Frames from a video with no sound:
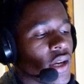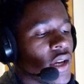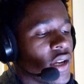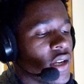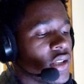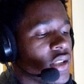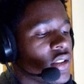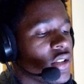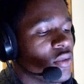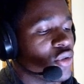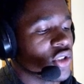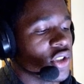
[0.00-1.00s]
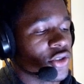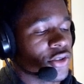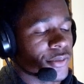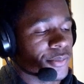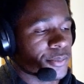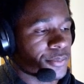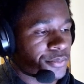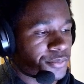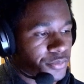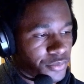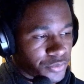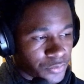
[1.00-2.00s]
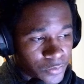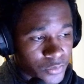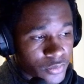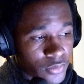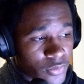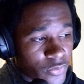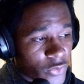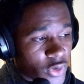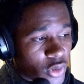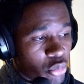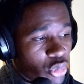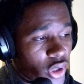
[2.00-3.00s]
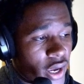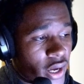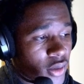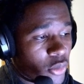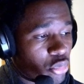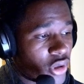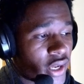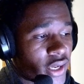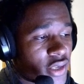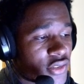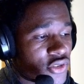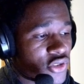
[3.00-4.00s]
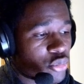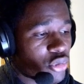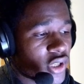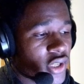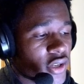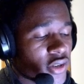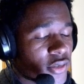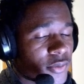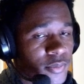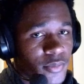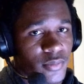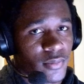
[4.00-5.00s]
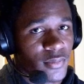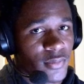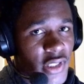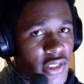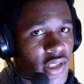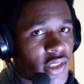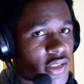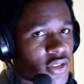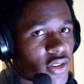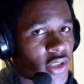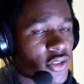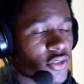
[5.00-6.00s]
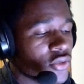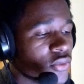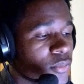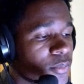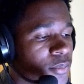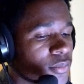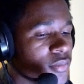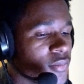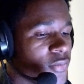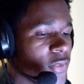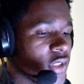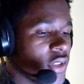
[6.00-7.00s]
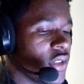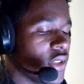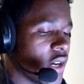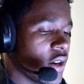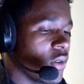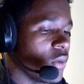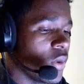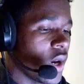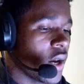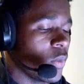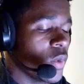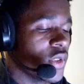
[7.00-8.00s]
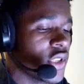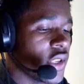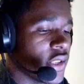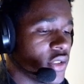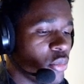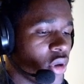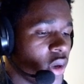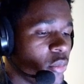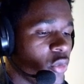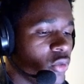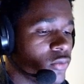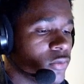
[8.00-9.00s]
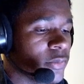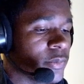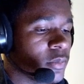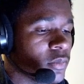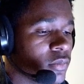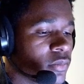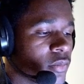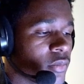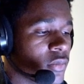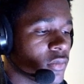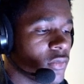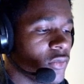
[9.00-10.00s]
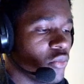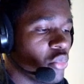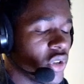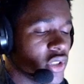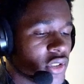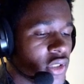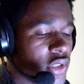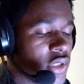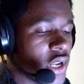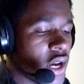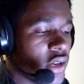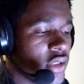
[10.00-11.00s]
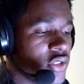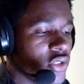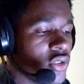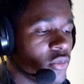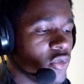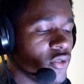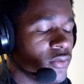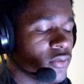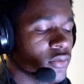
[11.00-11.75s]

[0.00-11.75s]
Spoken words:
And in this position, black has to just play here. That's it. That's all they can do. Now, I would say that's a bad move, but it's not. It's a good move.